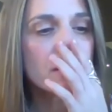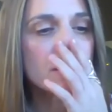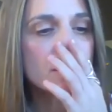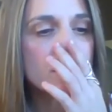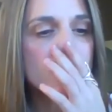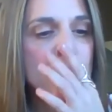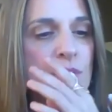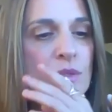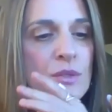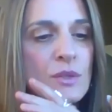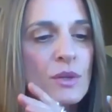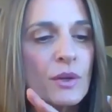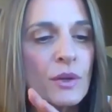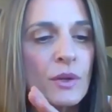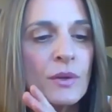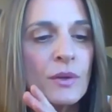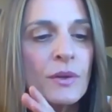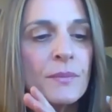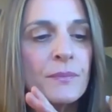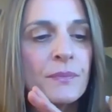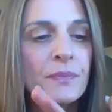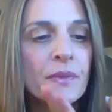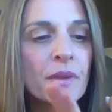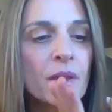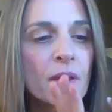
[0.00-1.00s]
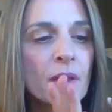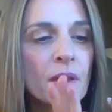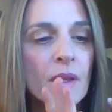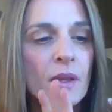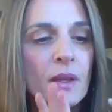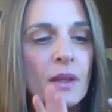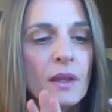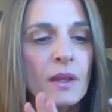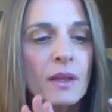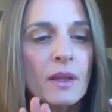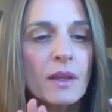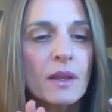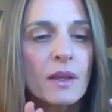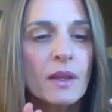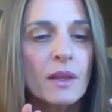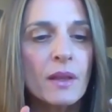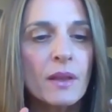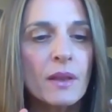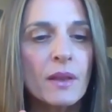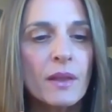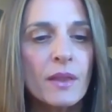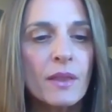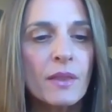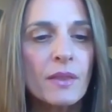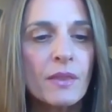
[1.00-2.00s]
so
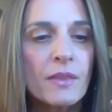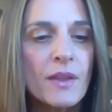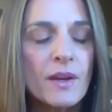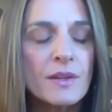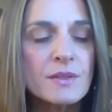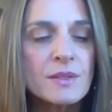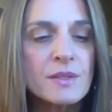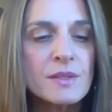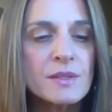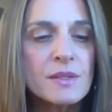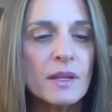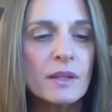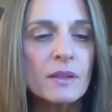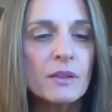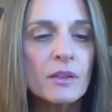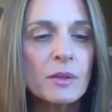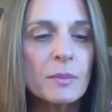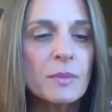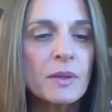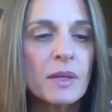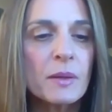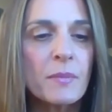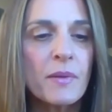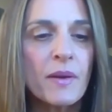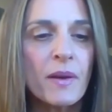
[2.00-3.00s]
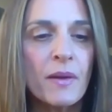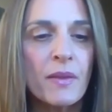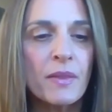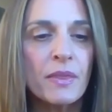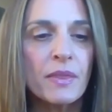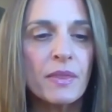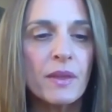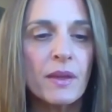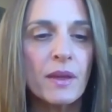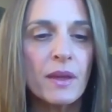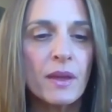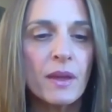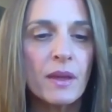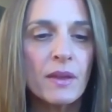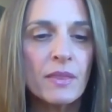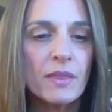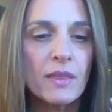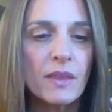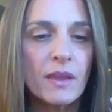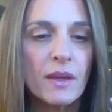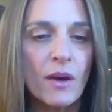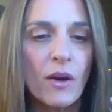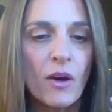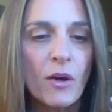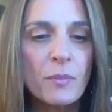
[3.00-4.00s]
that's a little bit about
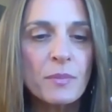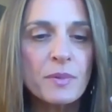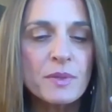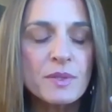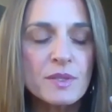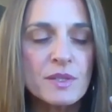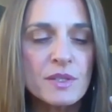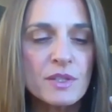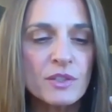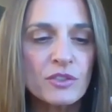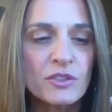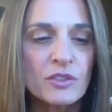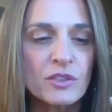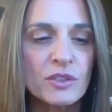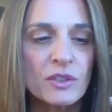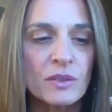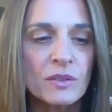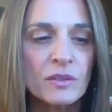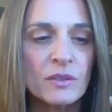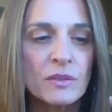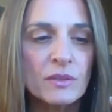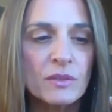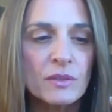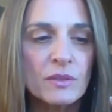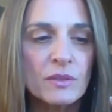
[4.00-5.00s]
the opposition.